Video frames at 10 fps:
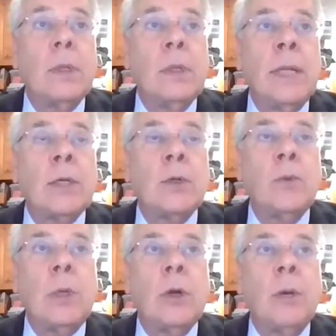Next,
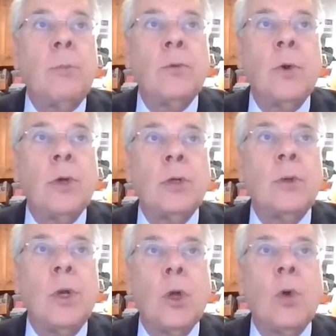we are going to move on
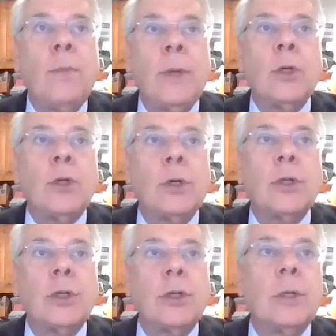to an equipping
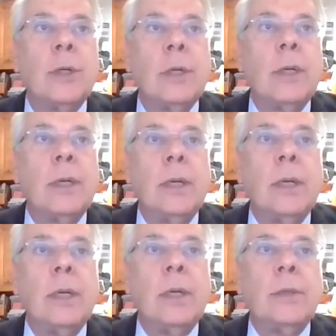church.
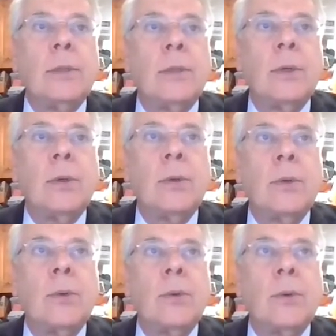
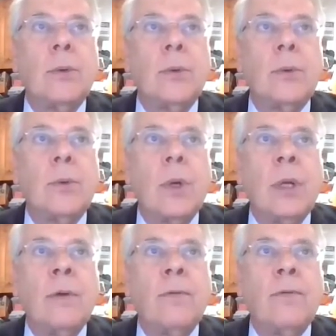So
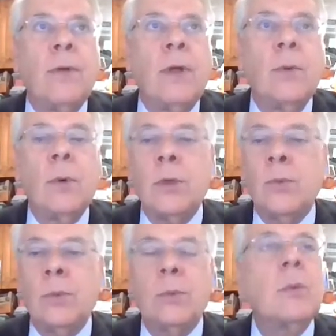if anyone
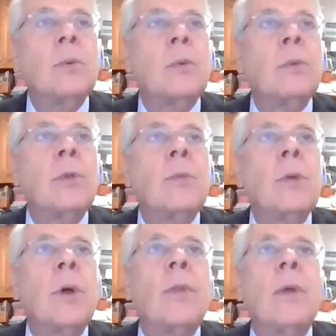is with
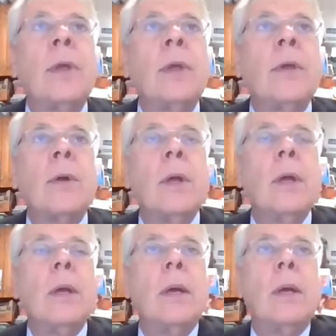me on the thing there,
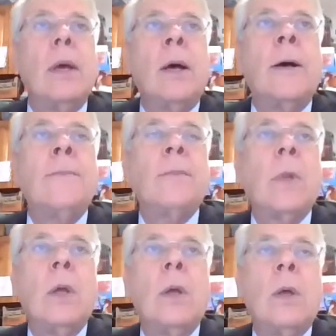
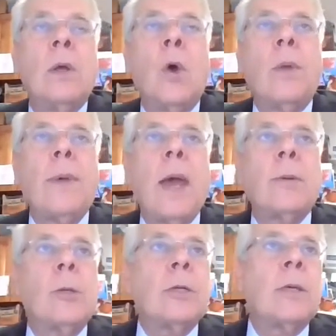going
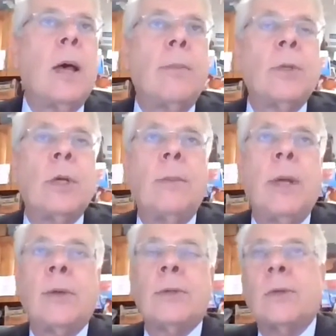back to the top, Tom
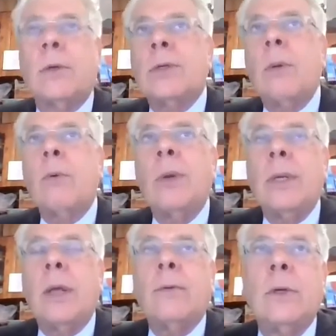has a sort of summary
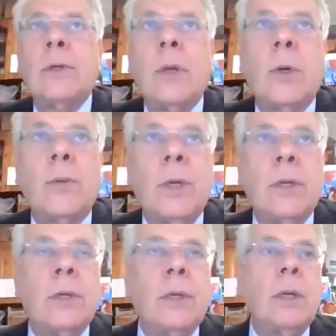definition. I'm going to read
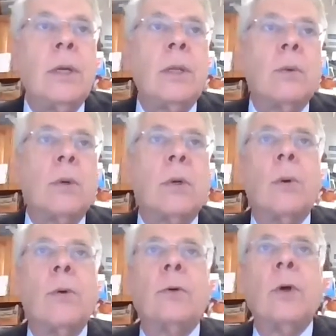it to you here, and then we'll
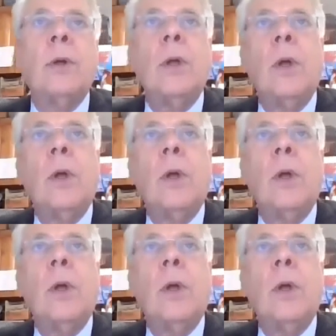go over it